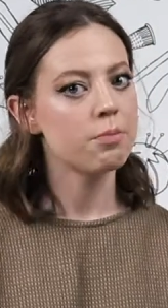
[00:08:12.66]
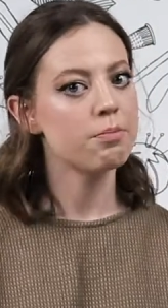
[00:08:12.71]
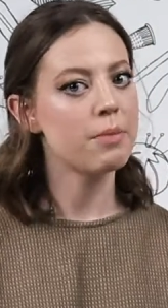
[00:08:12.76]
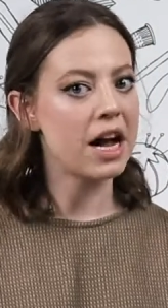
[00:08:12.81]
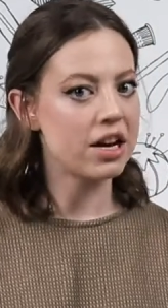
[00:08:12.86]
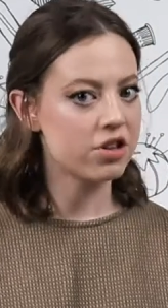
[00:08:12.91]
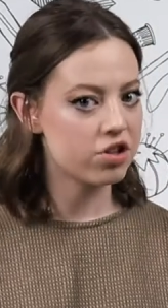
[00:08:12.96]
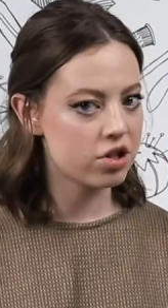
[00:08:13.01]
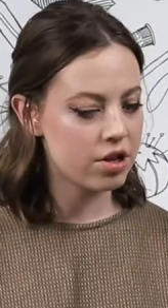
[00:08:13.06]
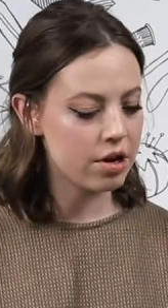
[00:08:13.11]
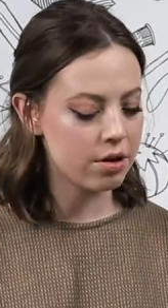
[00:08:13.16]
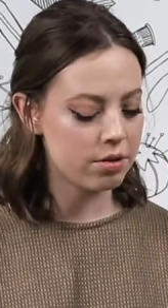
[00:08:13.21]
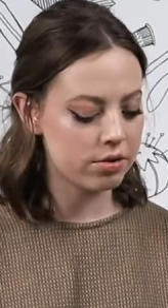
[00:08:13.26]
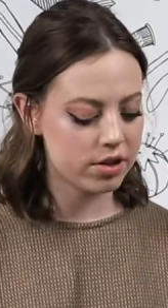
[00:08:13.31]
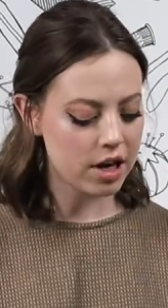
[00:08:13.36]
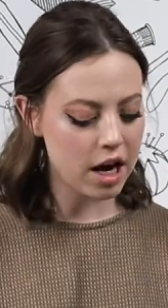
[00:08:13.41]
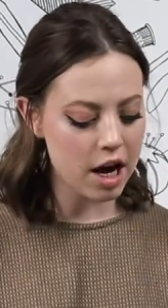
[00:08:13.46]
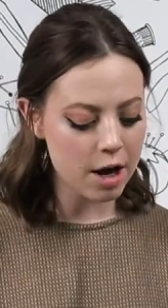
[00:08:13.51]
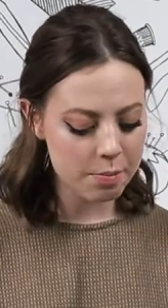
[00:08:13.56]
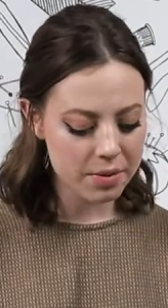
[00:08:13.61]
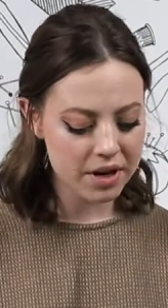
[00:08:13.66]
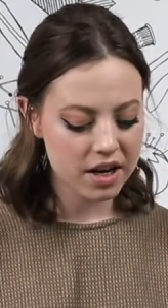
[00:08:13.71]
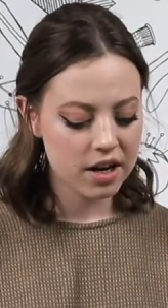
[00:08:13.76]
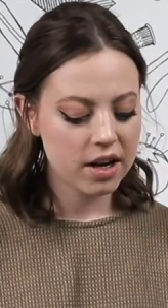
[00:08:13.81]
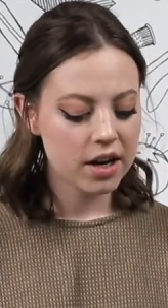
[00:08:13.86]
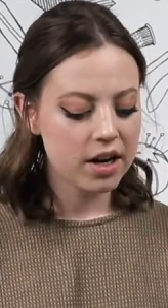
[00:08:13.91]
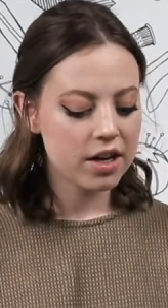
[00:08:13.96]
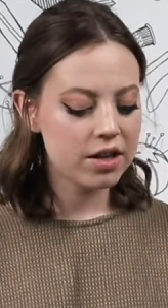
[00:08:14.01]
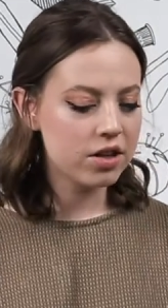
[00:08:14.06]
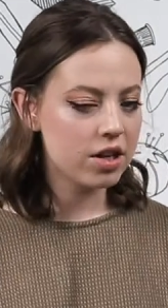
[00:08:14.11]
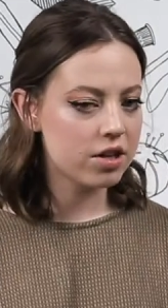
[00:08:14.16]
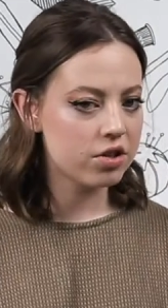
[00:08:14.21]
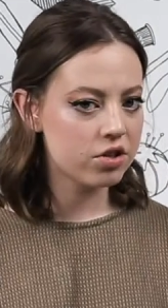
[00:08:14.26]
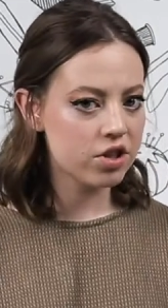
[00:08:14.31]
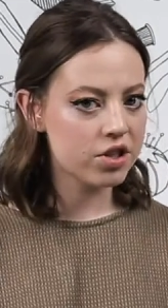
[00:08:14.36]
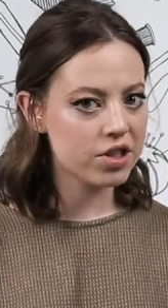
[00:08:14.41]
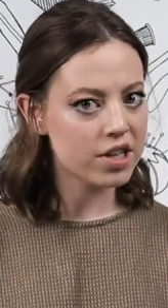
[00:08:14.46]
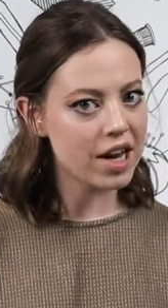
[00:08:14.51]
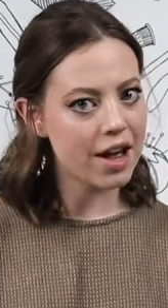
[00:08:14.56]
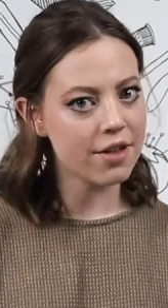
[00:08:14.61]
match those up, and then
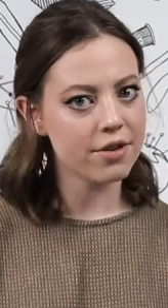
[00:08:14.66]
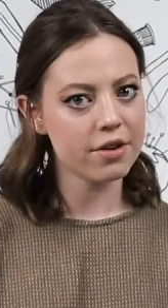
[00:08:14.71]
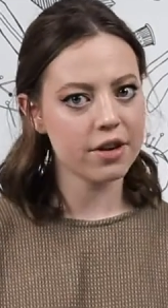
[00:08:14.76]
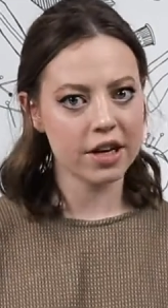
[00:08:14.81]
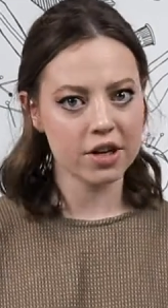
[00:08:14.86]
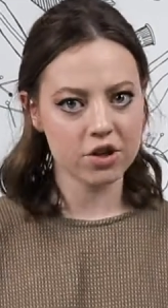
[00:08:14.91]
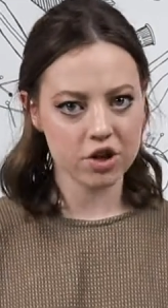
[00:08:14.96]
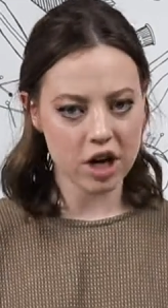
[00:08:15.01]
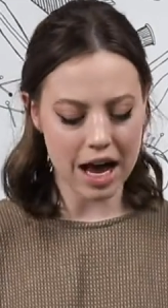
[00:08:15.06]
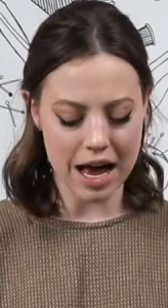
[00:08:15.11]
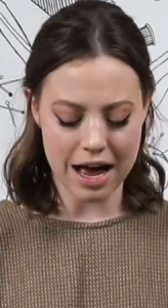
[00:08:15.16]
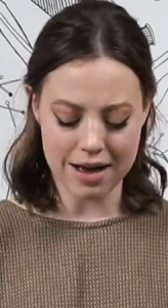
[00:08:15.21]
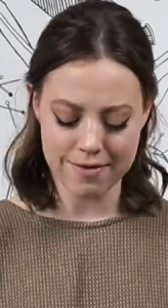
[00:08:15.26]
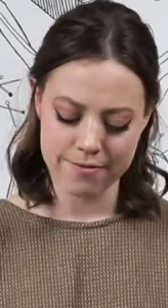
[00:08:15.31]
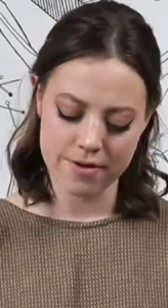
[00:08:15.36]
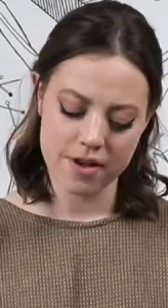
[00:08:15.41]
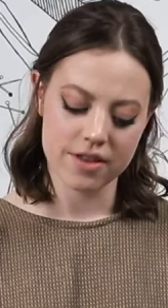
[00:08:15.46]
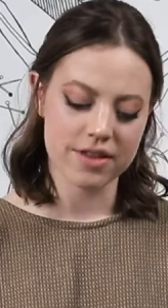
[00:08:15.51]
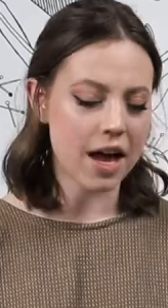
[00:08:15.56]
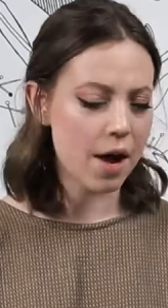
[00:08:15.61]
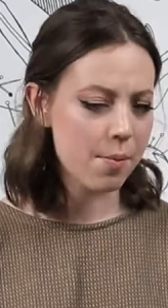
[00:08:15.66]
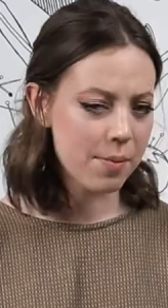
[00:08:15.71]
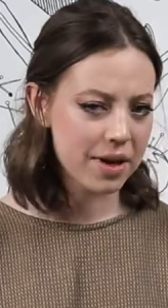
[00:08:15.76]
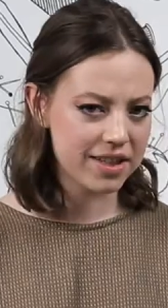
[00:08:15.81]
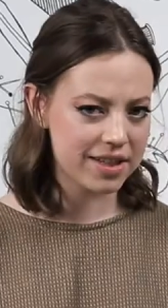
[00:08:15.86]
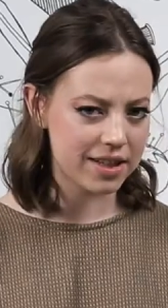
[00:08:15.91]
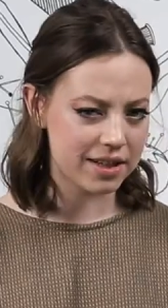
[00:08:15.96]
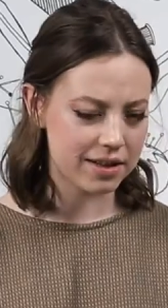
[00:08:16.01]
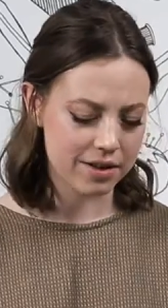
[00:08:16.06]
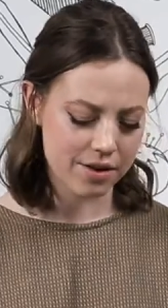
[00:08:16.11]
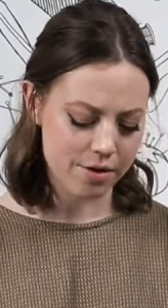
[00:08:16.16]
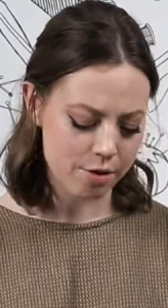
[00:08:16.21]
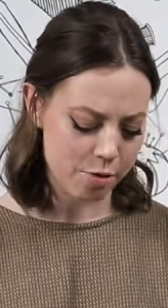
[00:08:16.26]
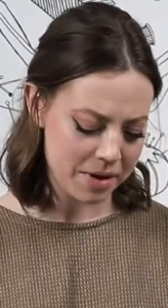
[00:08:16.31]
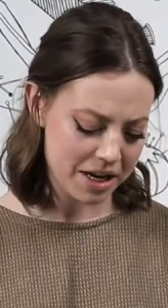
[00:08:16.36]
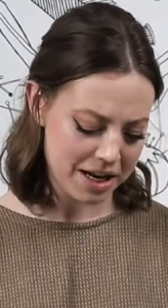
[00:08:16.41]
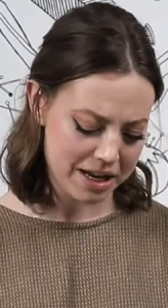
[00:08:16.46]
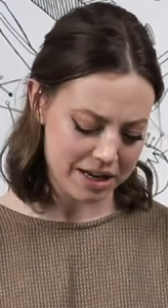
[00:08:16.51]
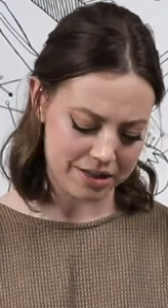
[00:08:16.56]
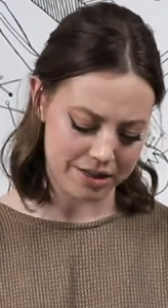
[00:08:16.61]
just gather each half. That makes it a little
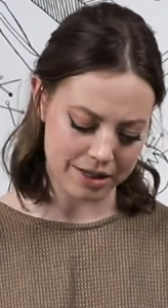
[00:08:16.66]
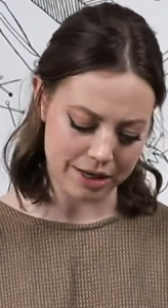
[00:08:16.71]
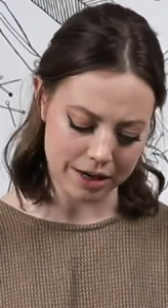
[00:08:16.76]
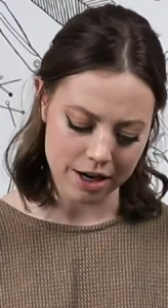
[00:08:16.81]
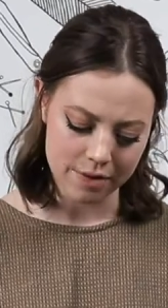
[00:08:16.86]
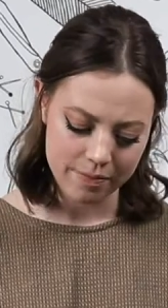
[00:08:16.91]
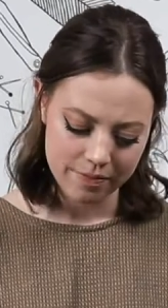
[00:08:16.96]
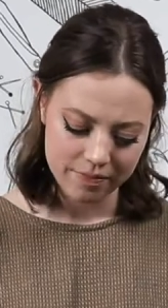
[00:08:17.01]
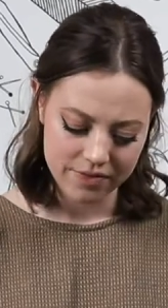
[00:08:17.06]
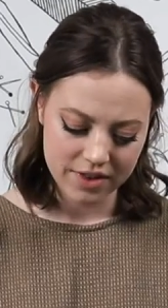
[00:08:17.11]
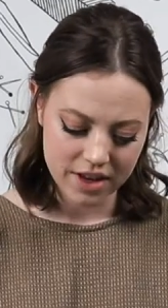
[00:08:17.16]
bit easier.